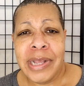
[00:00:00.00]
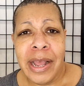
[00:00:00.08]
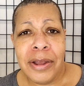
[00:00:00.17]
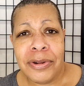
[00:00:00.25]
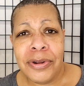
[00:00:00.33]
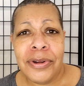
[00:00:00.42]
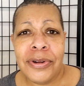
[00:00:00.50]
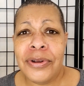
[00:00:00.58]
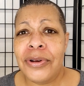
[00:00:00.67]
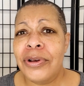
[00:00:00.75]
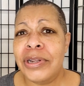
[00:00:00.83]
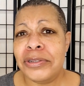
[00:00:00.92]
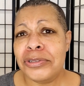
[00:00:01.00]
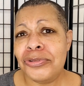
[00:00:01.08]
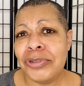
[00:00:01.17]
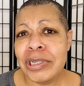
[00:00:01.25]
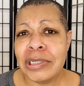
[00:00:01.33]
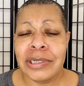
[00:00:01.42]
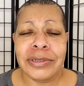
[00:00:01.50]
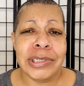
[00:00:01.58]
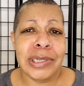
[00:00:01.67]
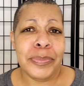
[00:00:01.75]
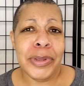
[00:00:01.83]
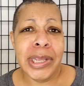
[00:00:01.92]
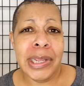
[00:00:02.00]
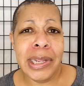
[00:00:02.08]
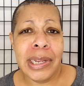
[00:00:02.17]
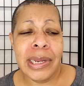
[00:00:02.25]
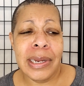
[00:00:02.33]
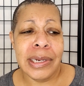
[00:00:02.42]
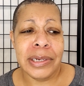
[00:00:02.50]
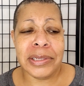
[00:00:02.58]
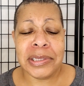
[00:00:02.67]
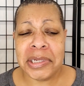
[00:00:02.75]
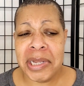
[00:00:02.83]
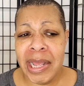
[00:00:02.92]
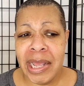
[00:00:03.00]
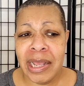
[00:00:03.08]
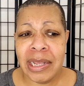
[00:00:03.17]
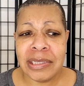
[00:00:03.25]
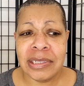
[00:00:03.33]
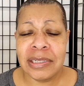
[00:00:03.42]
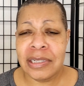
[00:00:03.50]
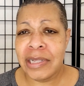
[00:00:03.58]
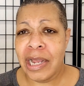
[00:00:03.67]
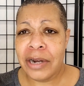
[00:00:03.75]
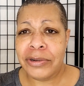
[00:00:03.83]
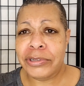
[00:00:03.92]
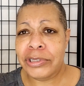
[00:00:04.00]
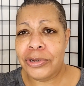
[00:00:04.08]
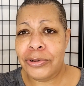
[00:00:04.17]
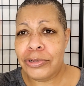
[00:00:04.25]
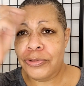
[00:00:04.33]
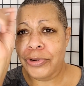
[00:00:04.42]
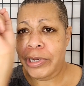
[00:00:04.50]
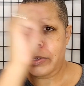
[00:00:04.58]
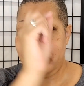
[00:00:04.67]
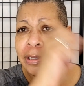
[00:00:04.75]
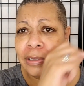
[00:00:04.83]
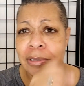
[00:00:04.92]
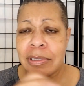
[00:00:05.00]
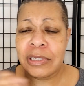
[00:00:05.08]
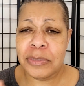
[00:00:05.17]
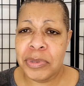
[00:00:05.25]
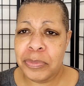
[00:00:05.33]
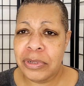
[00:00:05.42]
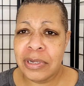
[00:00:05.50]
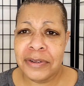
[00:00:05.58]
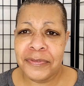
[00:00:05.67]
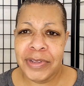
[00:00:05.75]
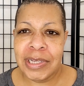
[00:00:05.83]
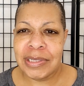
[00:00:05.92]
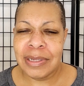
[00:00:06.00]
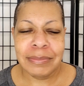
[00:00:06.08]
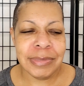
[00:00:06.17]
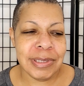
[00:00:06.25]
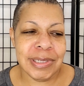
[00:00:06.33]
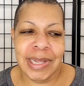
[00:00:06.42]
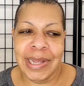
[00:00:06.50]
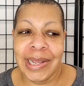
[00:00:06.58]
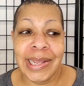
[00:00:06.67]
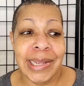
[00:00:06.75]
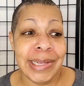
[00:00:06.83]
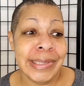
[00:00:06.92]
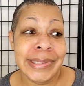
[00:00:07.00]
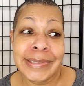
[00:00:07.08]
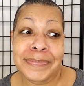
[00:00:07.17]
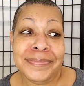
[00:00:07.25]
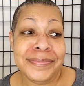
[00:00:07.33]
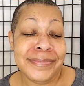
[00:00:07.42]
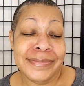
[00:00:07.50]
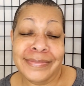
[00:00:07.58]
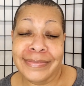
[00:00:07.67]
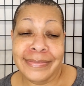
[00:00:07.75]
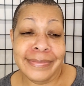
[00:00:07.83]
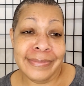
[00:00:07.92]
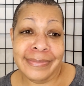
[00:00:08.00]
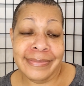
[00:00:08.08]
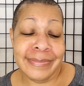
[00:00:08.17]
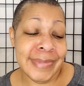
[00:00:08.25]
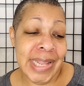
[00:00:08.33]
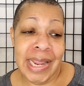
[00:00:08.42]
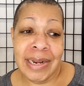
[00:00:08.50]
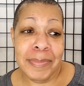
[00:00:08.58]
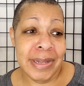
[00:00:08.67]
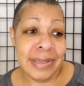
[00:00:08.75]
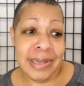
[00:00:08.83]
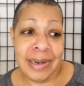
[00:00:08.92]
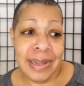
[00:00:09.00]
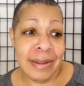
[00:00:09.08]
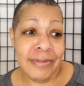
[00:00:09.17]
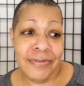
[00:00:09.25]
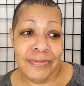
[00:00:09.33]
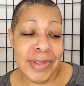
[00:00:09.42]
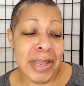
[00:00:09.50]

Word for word: alcohol, there's drinks, there's champagne, there's snacks, and then the doctor just goes around and sticks people in their face. I'm just like, I ain't about that life.